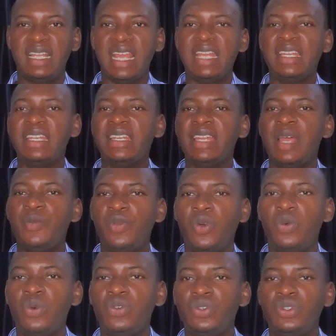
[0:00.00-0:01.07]
in the
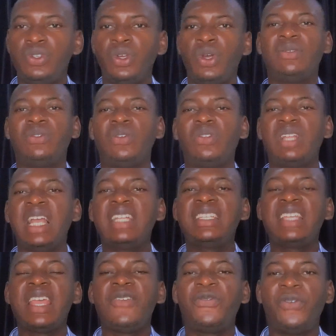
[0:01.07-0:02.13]
neighborhood to
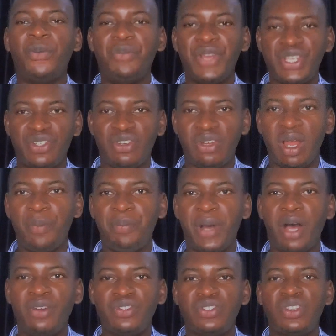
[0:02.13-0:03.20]
get information
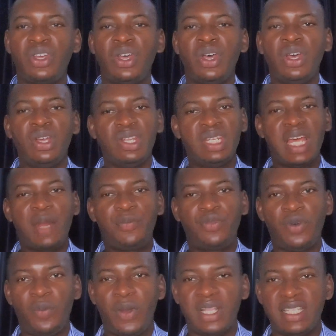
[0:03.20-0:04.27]
about that
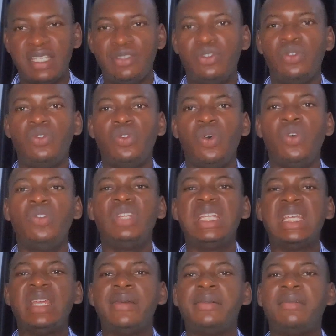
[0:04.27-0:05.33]
property, to know
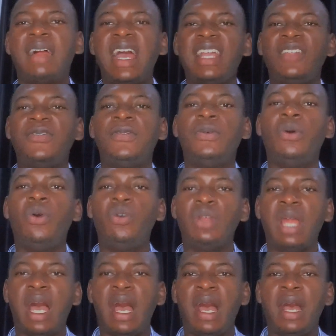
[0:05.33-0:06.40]
the rightful
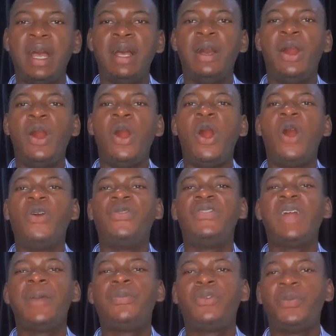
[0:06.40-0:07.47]
owner of
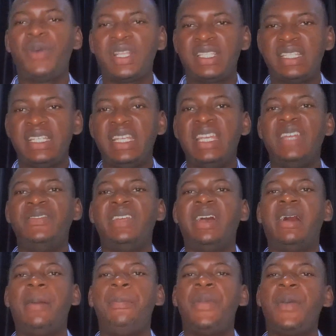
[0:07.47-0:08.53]
that property. If there
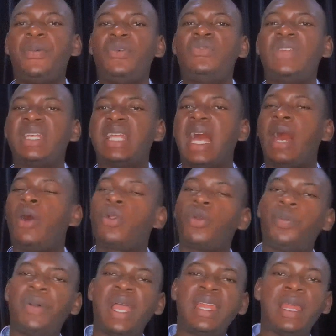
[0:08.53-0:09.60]
are people that are
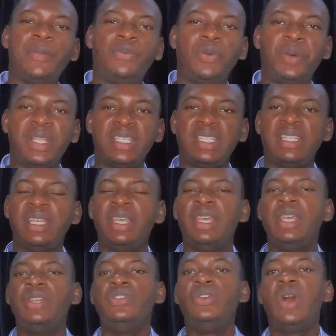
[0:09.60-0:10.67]
occupying that property,
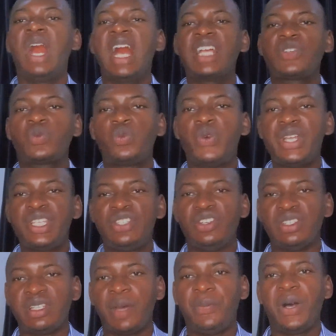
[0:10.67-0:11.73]
you ask
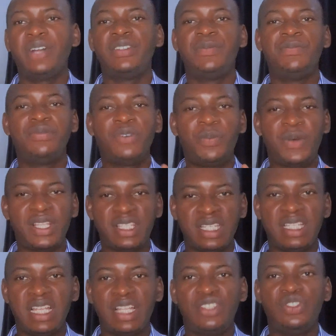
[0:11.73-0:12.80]
questions about the
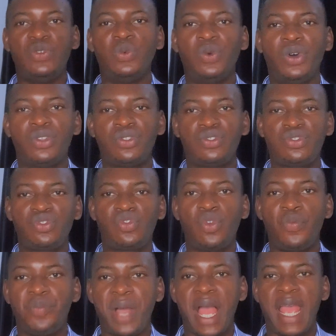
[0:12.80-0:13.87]
property that you want
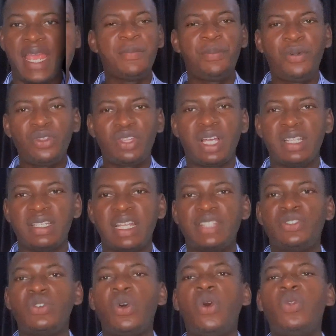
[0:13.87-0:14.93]
to buy. It's important
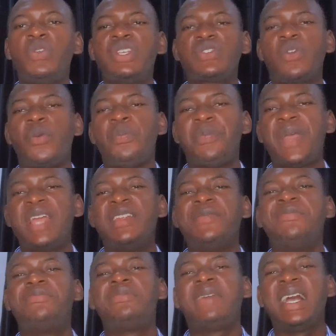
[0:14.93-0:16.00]
that you always compare
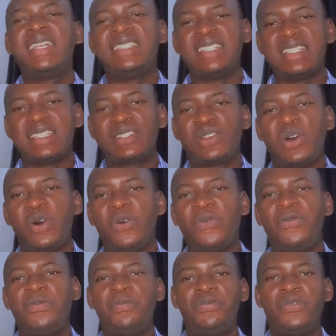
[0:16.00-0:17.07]
the prices
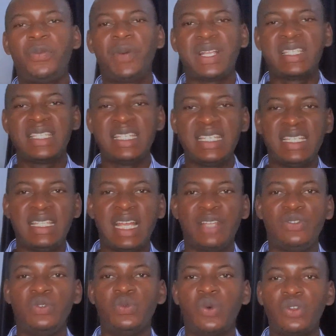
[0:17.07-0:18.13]
of property
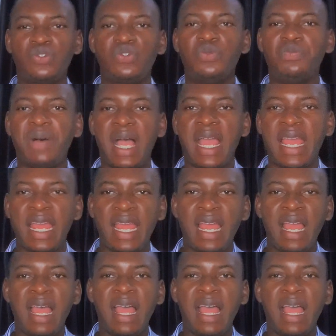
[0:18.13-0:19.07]
that you want to buy